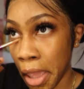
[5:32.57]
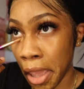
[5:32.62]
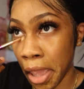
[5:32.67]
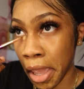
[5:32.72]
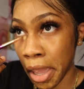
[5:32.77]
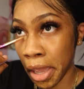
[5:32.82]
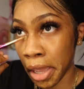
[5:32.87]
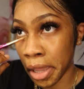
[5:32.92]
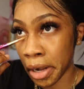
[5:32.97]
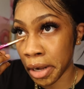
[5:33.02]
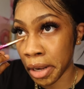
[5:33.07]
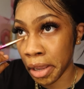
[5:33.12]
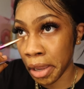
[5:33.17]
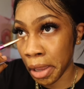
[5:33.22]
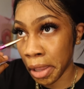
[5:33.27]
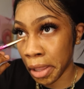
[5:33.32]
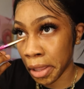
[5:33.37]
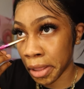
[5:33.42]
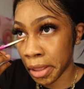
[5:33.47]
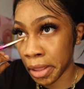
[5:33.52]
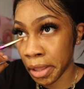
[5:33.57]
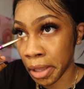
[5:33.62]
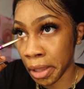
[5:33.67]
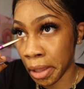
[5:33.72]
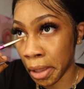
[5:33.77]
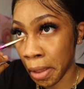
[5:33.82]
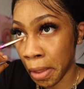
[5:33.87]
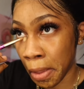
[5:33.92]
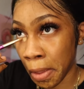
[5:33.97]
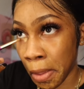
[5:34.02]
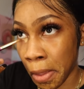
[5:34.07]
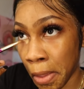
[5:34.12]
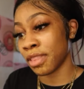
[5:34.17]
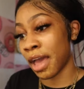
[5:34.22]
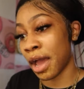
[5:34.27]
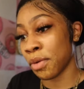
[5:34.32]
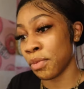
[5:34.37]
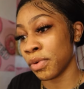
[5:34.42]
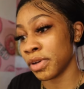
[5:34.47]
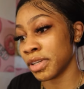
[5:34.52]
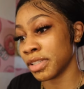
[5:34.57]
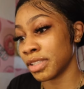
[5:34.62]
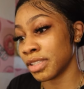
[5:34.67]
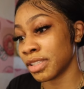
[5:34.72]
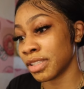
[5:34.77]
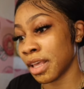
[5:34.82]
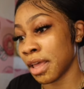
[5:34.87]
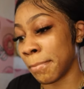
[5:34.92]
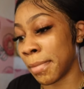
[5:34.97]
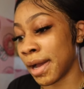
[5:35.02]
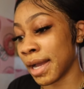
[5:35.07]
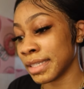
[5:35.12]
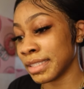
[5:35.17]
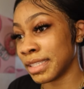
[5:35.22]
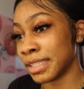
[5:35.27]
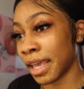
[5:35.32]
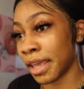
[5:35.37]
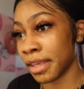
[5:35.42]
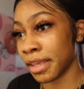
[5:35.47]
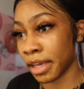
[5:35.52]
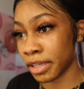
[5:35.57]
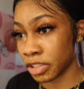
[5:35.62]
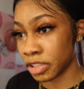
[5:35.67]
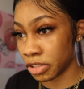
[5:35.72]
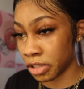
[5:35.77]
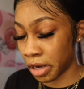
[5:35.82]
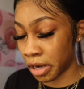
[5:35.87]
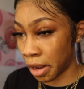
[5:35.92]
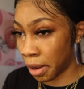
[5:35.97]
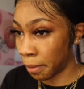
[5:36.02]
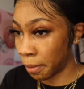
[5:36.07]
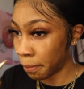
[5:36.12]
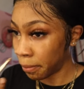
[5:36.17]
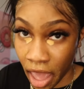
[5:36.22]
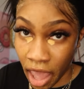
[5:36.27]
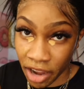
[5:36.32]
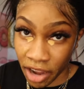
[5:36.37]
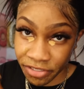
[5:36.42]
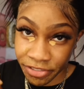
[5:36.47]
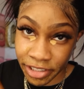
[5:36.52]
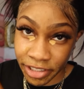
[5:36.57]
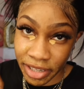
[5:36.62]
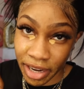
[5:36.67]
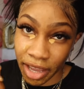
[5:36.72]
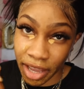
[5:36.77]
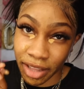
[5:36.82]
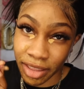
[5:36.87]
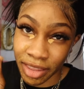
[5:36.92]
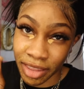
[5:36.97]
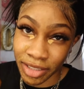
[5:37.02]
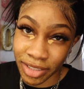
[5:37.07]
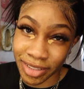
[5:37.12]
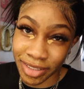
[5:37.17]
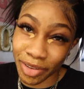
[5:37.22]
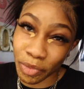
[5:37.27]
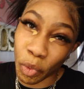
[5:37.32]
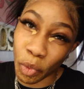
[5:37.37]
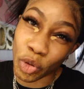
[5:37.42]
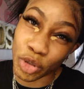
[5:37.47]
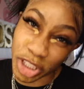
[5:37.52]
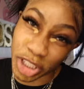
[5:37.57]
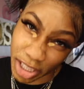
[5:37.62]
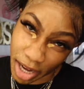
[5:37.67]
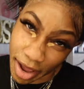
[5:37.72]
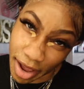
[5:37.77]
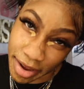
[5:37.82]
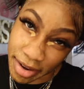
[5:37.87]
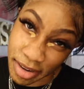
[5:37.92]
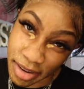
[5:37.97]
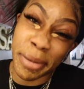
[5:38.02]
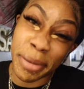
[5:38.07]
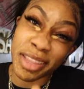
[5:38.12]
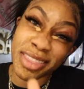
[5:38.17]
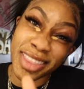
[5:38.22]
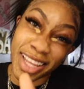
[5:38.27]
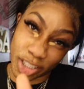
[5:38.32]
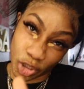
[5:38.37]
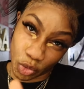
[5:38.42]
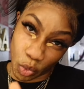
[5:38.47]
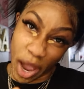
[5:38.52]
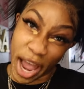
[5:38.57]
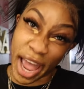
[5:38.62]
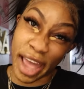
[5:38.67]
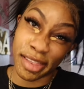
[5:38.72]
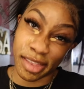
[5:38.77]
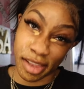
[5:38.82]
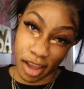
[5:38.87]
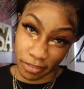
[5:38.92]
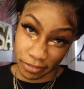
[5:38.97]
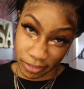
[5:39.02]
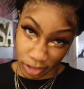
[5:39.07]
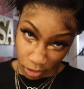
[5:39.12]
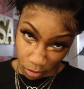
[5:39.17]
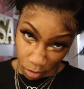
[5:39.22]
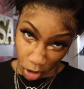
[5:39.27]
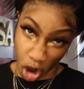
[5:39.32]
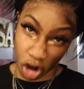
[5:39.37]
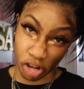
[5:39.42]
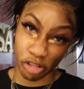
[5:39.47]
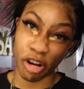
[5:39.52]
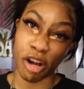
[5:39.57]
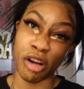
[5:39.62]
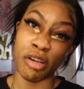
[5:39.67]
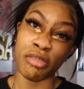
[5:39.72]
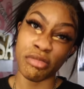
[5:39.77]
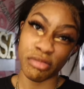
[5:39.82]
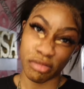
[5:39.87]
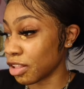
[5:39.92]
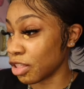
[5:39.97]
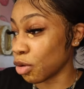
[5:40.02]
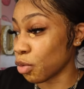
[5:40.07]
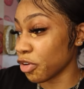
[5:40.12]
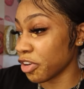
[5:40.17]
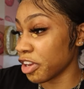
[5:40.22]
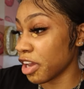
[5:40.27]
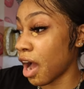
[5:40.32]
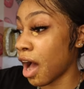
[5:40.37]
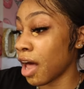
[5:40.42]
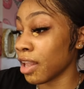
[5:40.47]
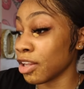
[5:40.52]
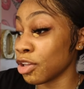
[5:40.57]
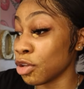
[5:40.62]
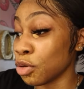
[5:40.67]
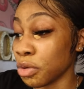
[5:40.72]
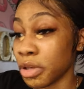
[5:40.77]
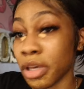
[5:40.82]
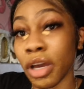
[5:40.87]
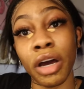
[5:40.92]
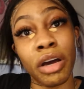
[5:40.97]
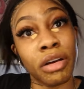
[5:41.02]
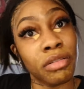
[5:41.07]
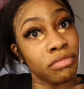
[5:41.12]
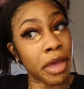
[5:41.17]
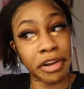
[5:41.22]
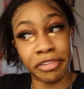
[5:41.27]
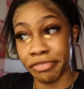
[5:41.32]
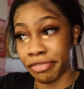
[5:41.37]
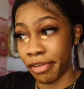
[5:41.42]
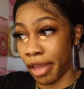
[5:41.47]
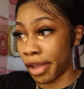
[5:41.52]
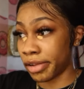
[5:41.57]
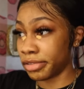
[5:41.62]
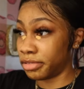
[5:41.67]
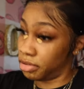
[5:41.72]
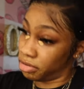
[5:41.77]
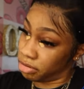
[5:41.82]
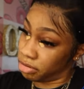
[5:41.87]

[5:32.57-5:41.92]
And yeah, that was my day yesterday. Every day the sun won't shine, but that's why I love tomorrow. Gloria hallelujah, that effect.